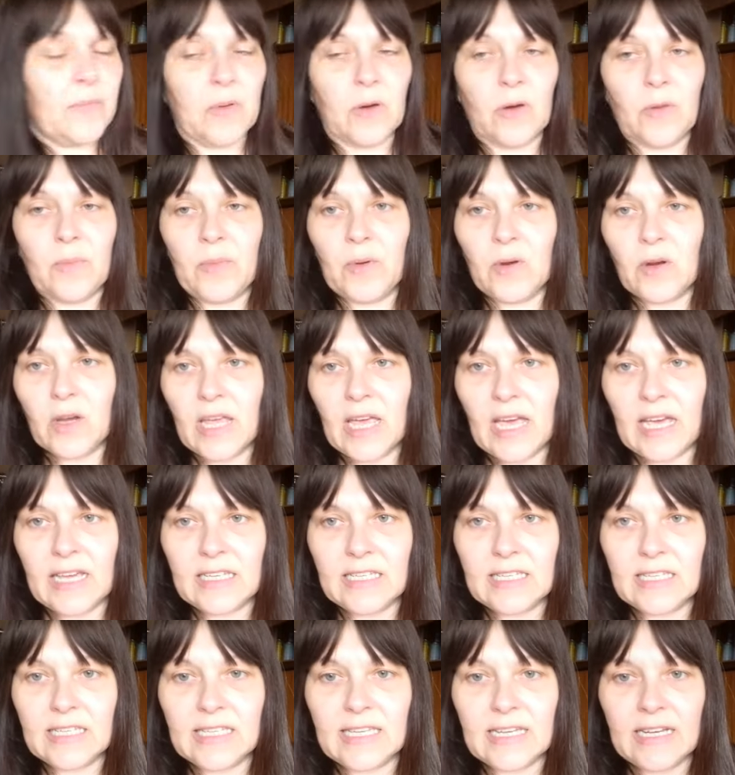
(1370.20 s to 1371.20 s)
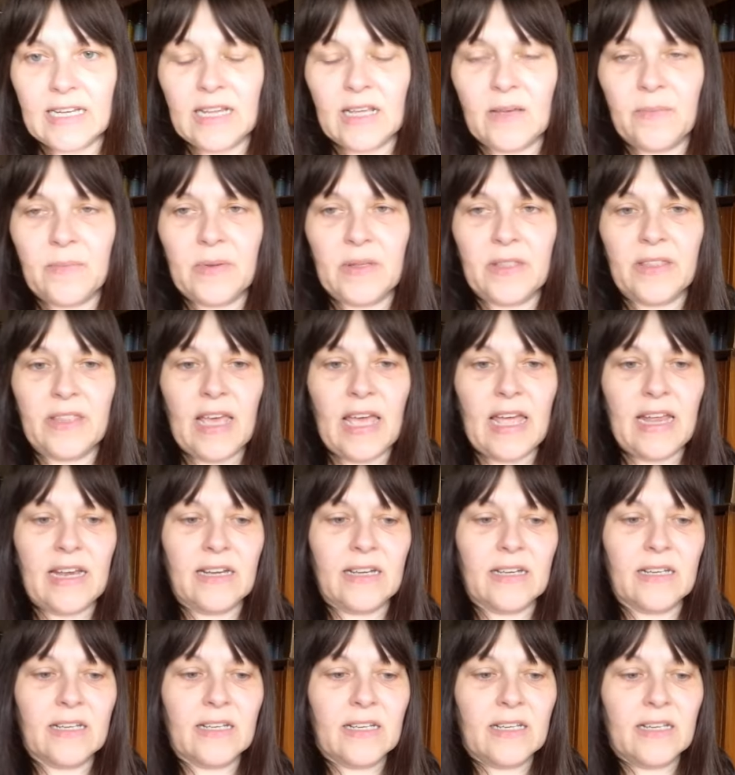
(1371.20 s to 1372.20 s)
put bookcases in it, but
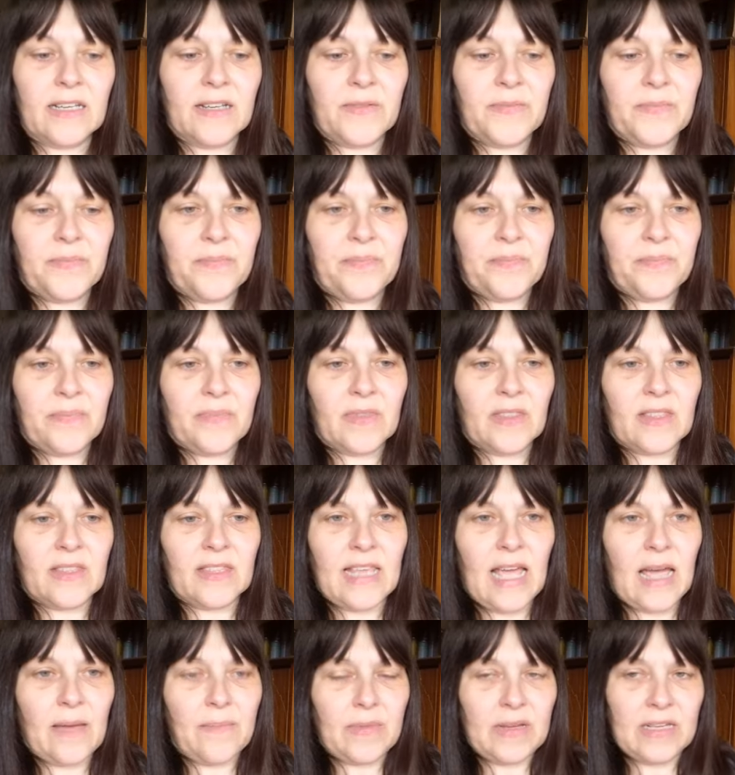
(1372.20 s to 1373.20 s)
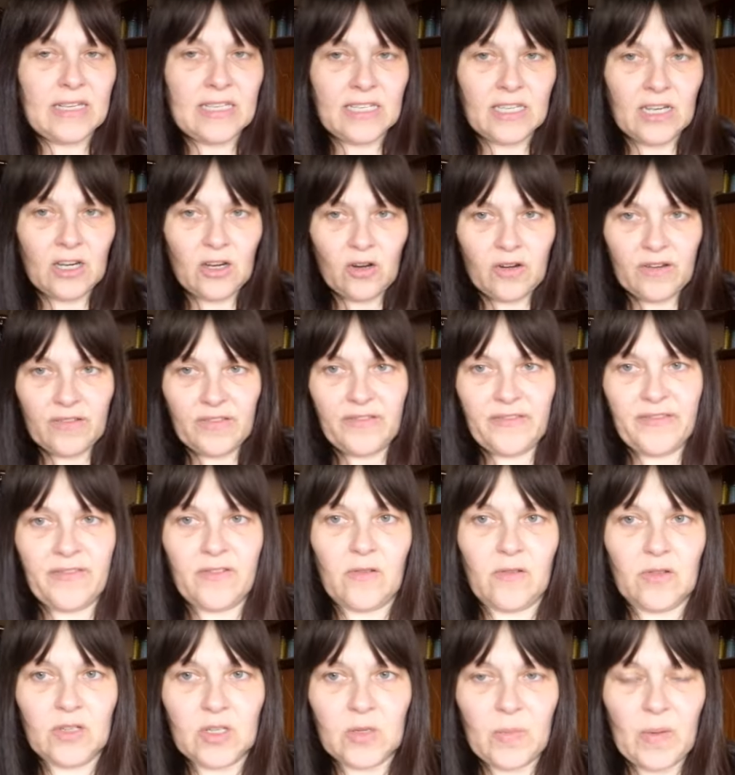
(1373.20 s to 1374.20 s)
then that means a lot of the
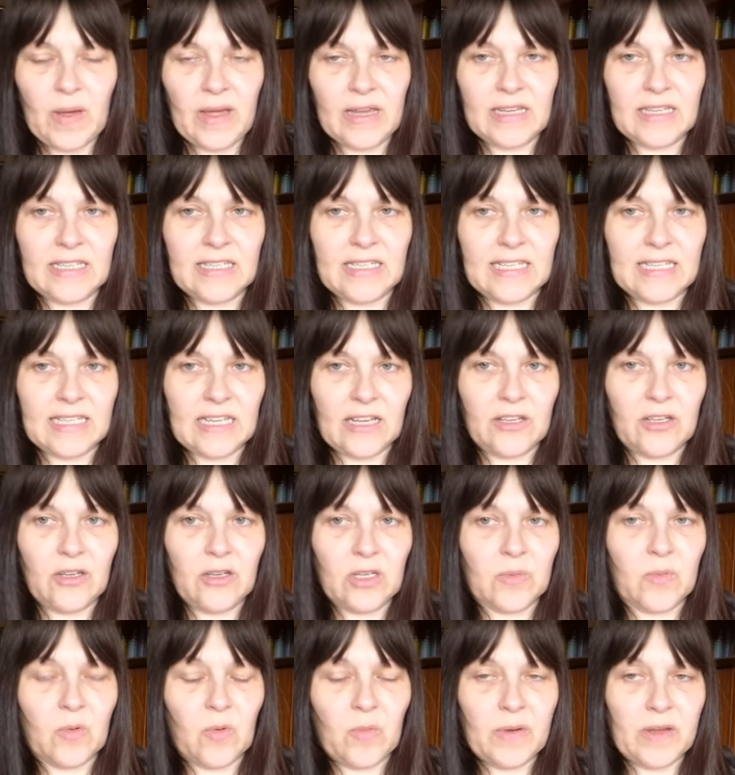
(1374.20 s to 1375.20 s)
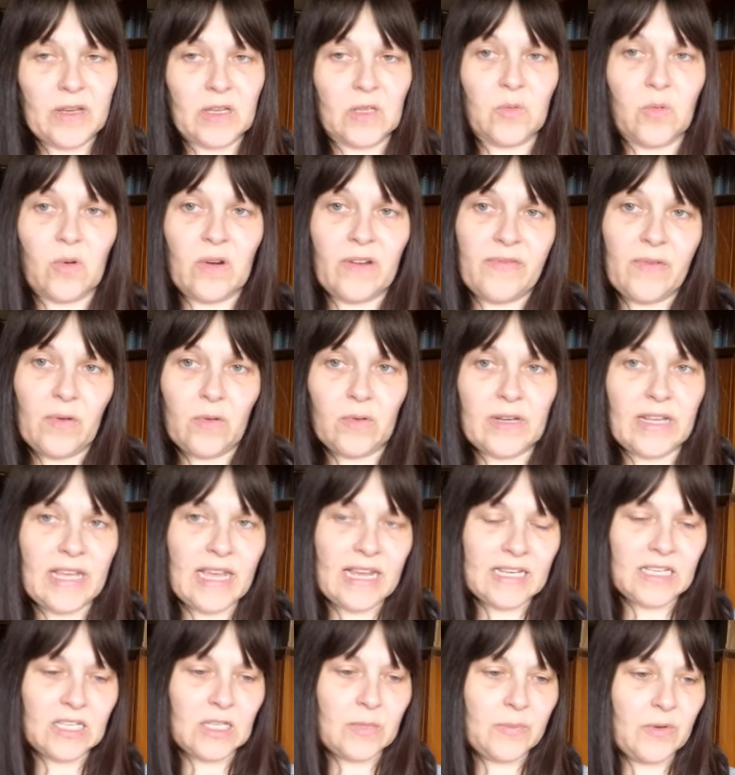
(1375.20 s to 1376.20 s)
floor space is unusable because what if I want to
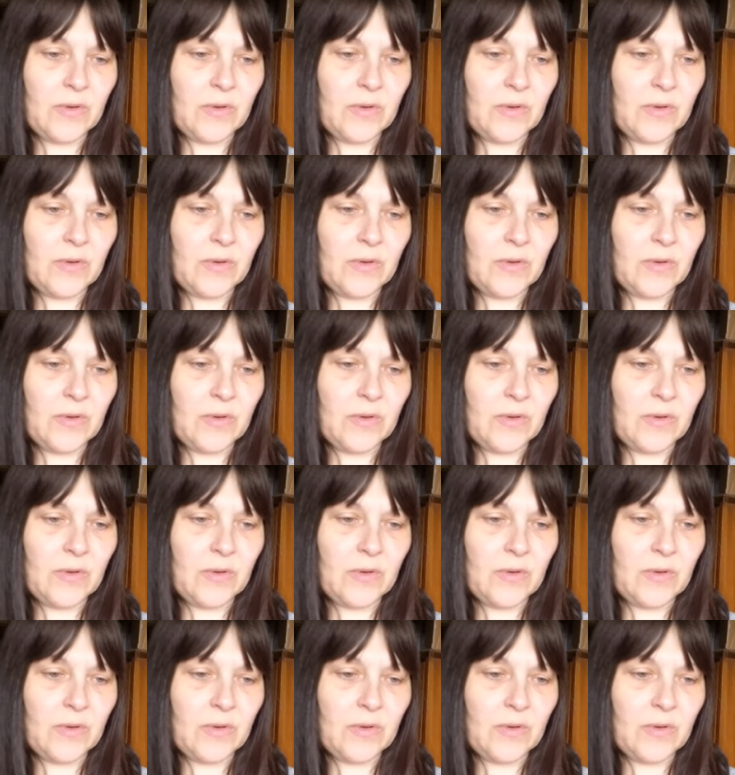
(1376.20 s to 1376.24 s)
get to the